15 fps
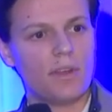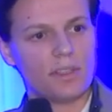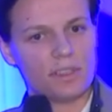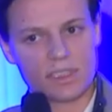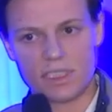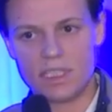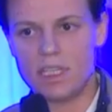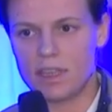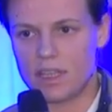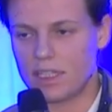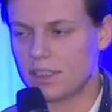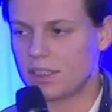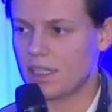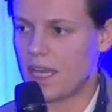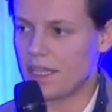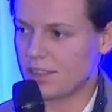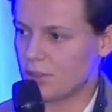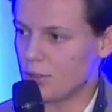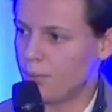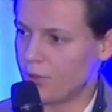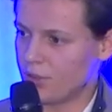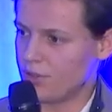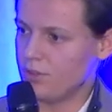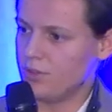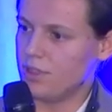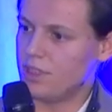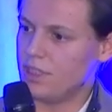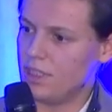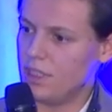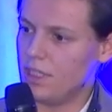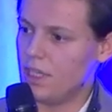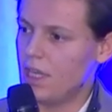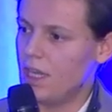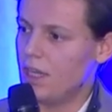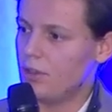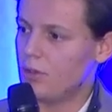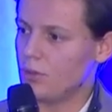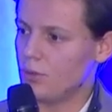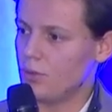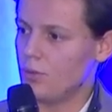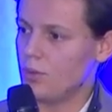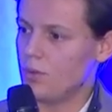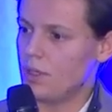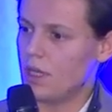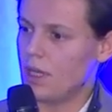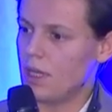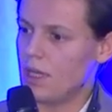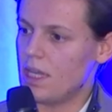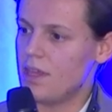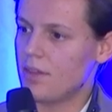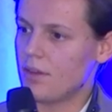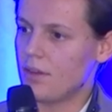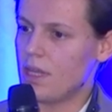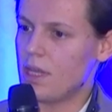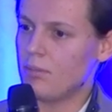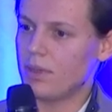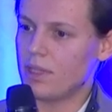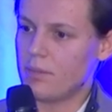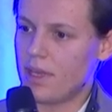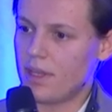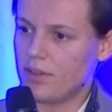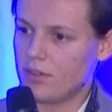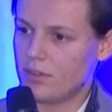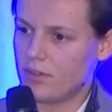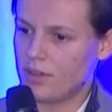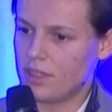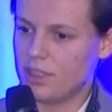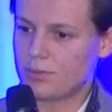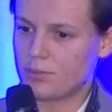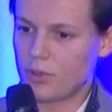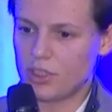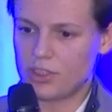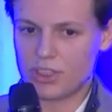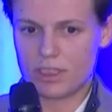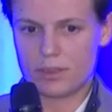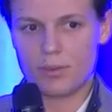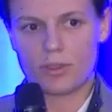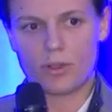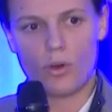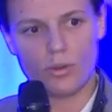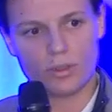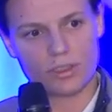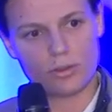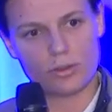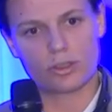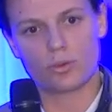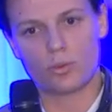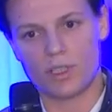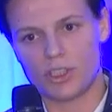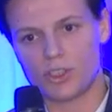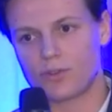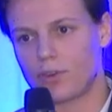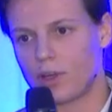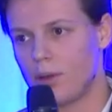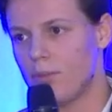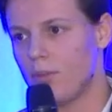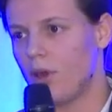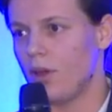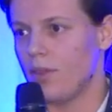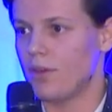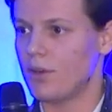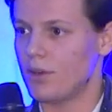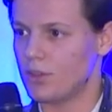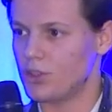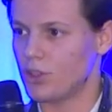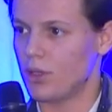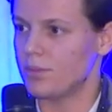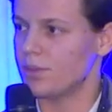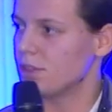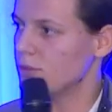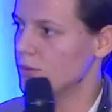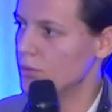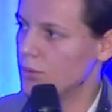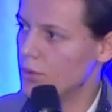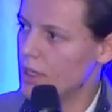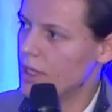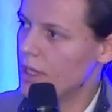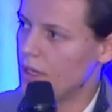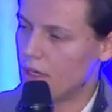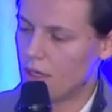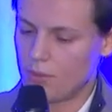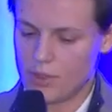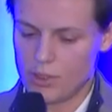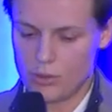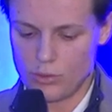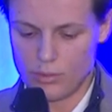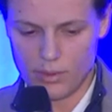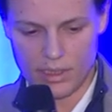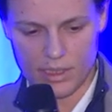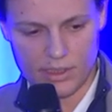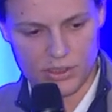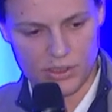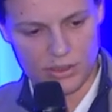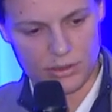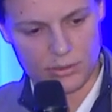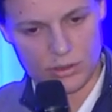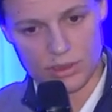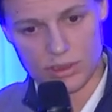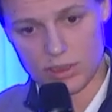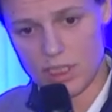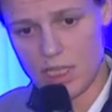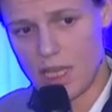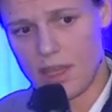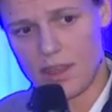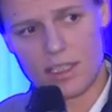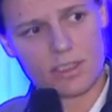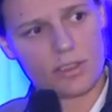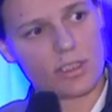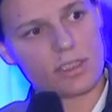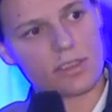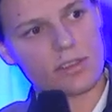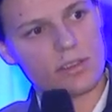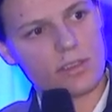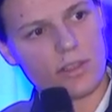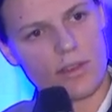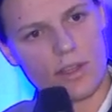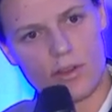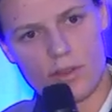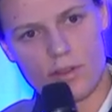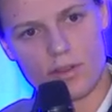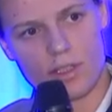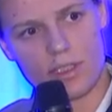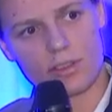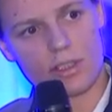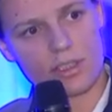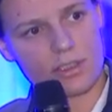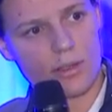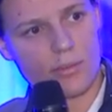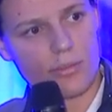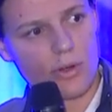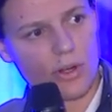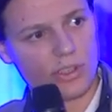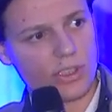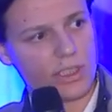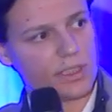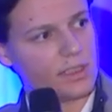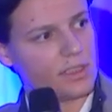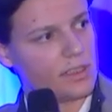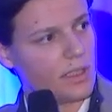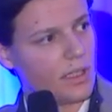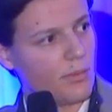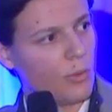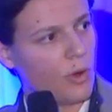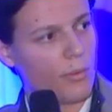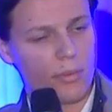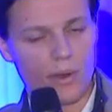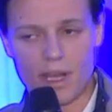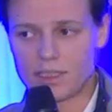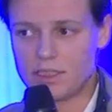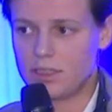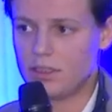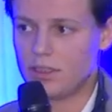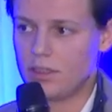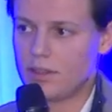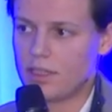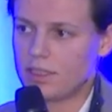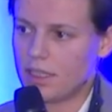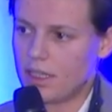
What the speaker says: see this as an opportunity to either implement these projects but also switch from other jobs to renewable energy sources. These are some projects more practical that